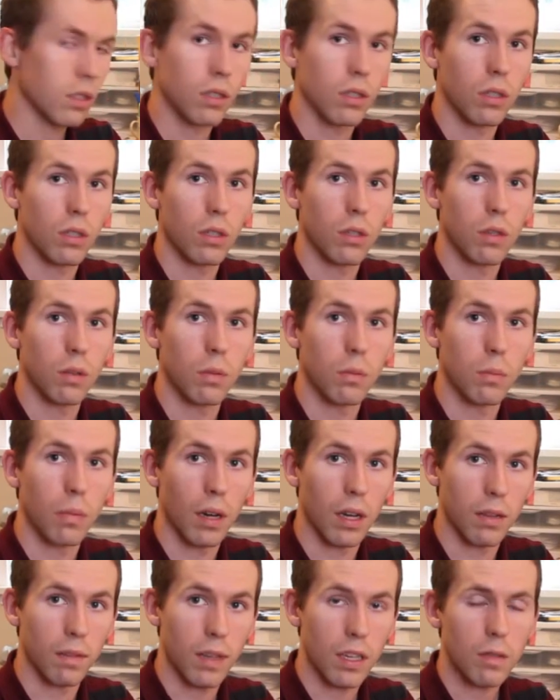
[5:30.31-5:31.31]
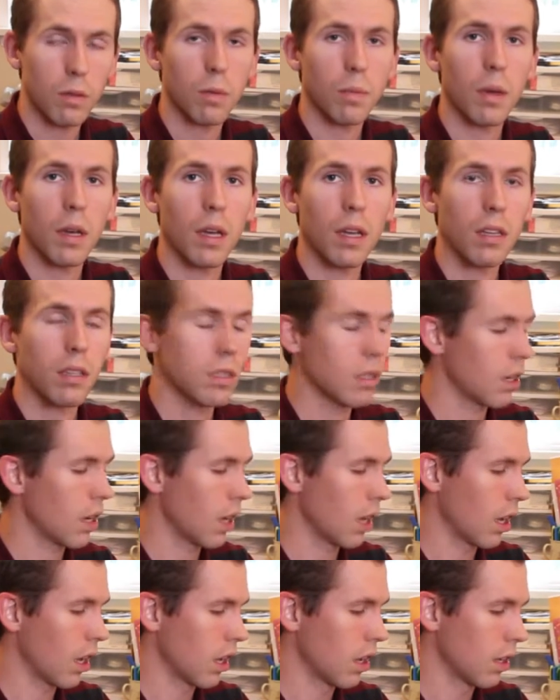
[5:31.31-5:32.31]
to my Facebook page
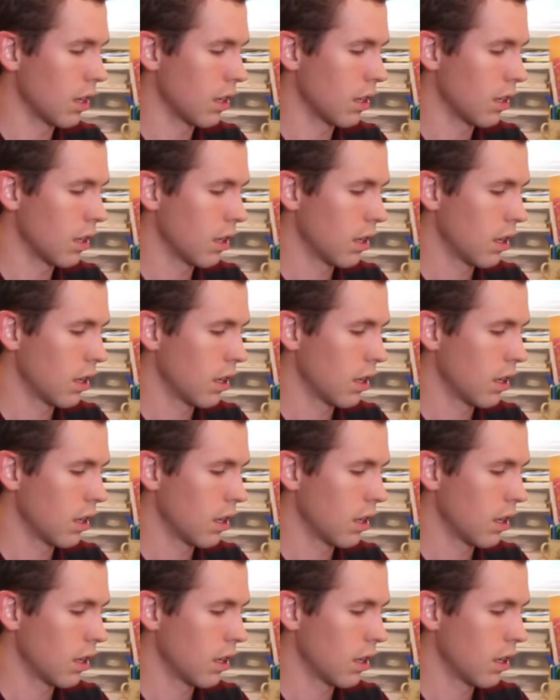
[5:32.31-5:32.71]
and